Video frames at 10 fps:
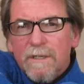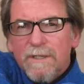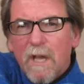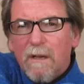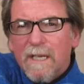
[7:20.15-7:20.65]

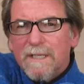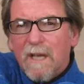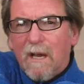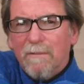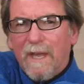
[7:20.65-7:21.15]
Target
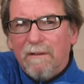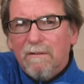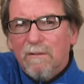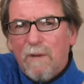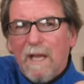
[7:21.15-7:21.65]
time then.
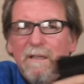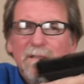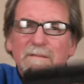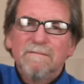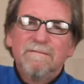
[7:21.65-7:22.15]

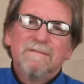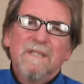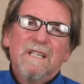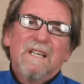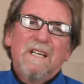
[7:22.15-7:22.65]
Well,
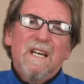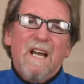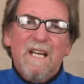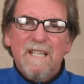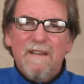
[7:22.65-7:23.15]

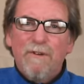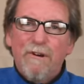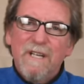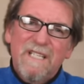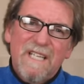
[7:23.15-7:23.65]
as I've
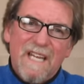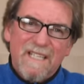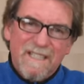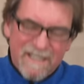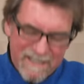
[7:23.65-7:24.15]
already
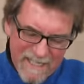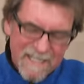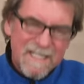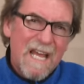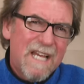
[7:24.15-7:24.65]
said,
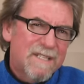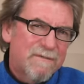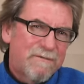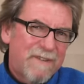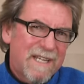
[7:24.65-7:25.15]
this has
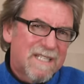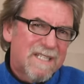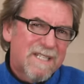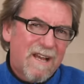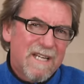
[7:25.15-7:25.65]
fixed
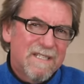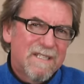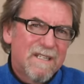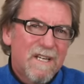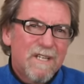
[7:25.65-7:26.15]

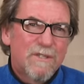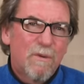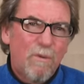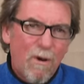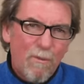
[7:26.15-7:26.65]
sights. So
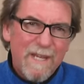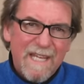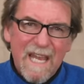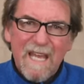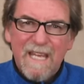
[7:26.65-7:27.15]
what we
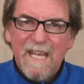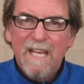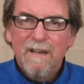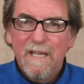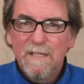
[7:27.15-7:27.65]
get
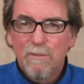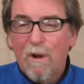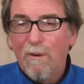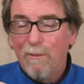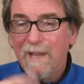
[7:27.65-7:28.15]
here is
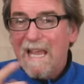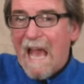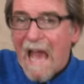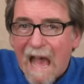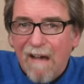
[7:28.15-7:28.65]
what we
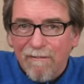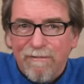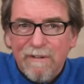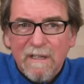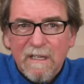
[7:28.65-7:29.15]

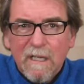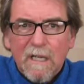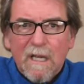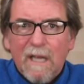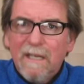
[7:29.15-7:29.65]
have.
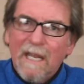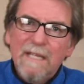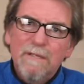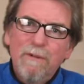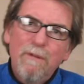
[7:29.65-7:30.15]

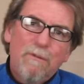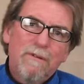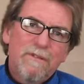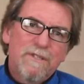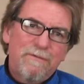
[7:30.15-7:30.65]
Unless we
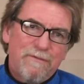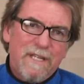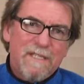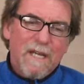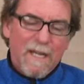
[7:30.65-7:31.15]
want to
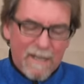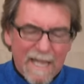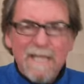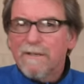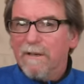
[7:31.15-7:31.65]
fit a
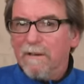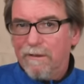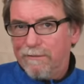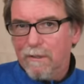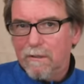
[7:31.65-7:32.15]
laser,
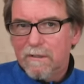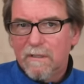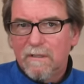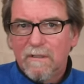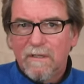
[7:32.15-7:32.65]
of course.
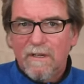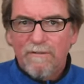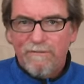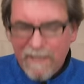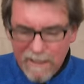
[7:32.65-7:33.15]

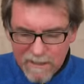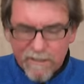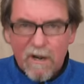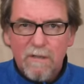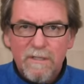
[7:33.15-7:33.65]
Fingers
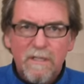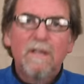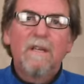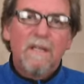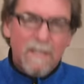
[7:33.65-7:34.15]
crossed,
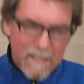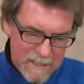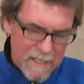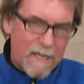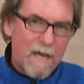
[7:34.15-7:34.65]

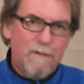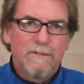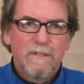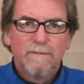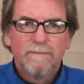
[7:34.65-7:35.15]
here goes.